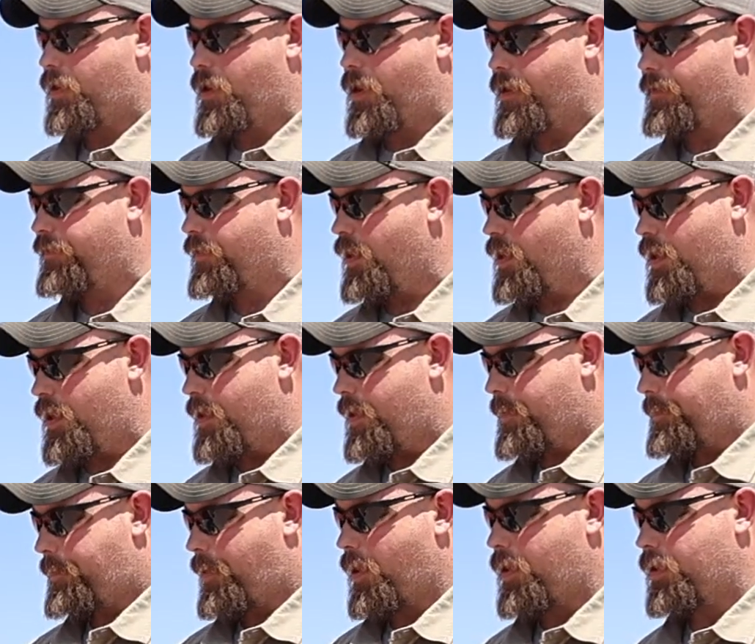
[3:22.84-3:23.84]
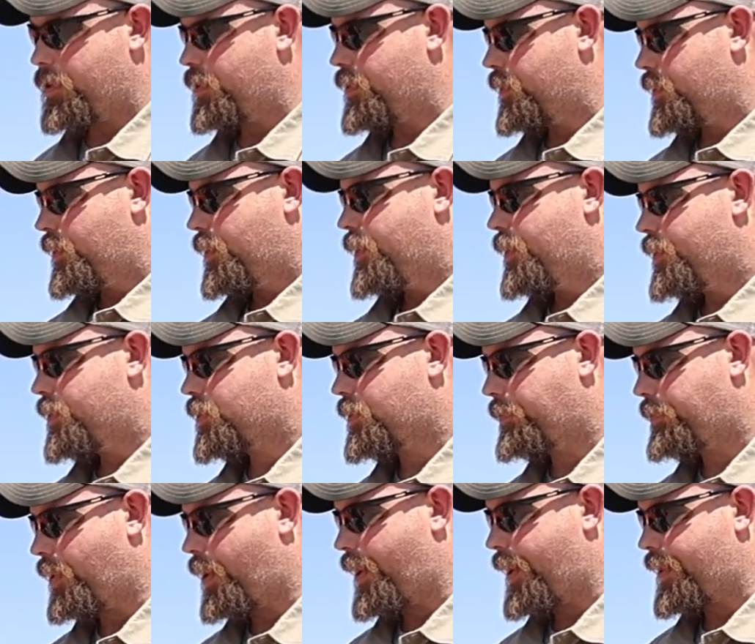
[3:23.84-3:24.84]
of part
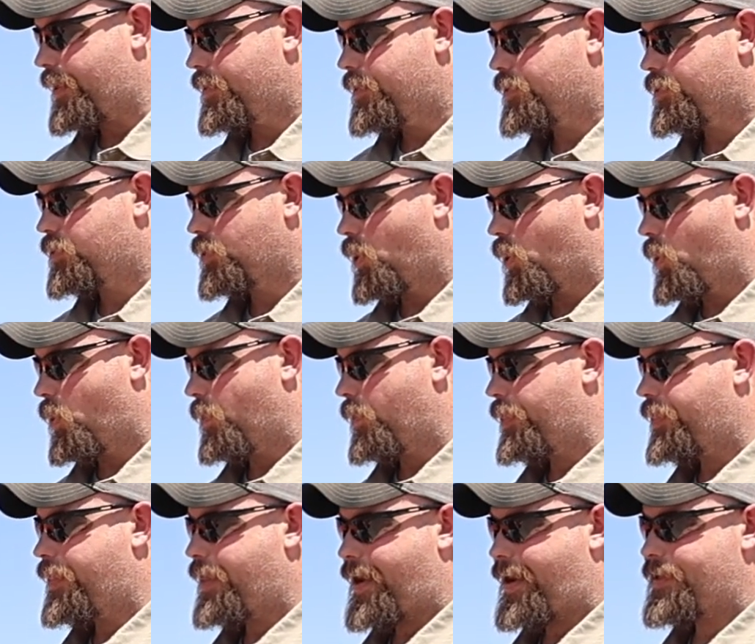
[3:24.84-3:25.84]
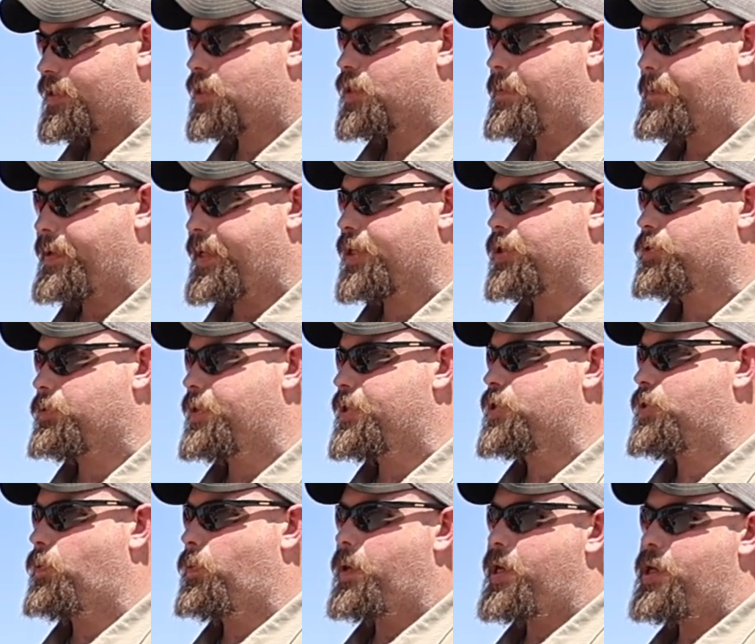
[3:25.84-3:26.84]
supply. So that's the biggest
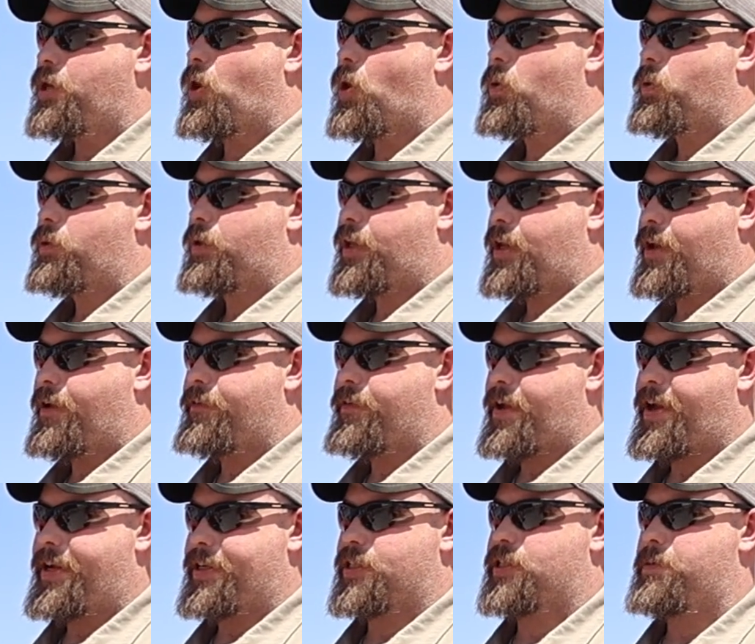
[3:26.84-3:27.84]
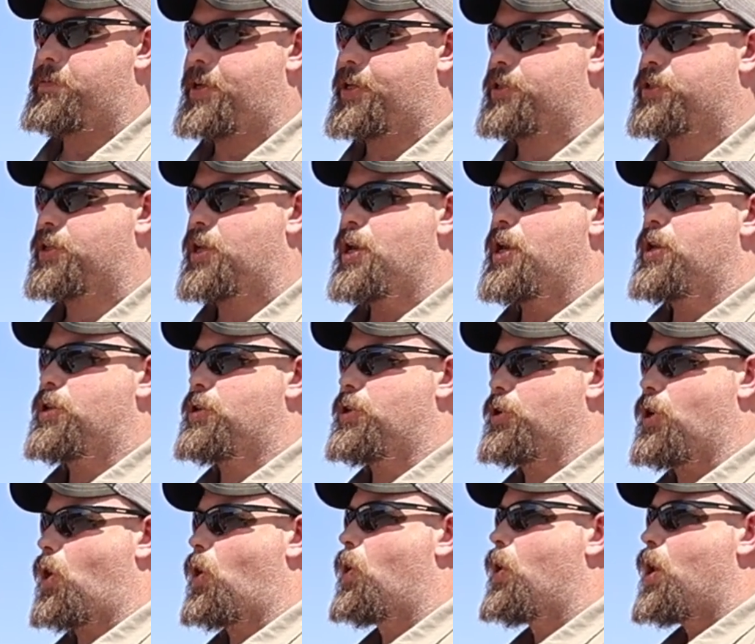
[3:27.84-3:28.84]
reason we don't give estimates.
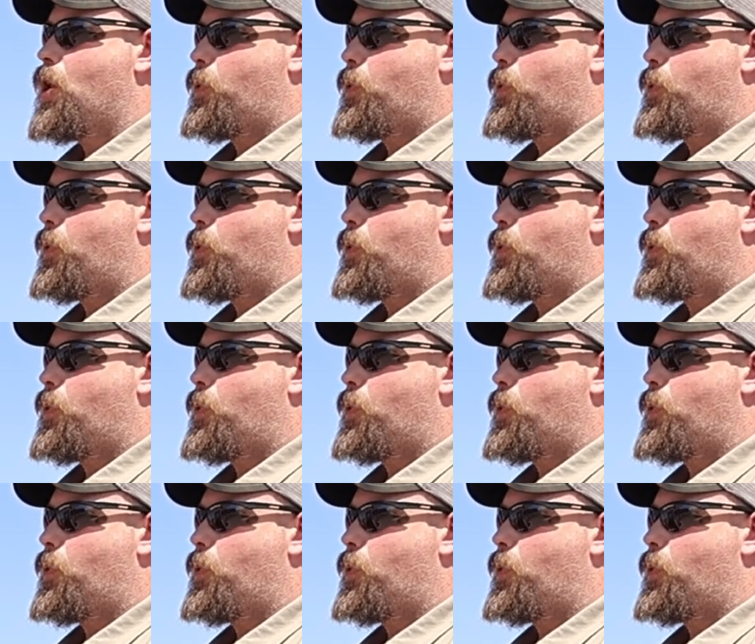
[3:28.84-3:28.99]
You know,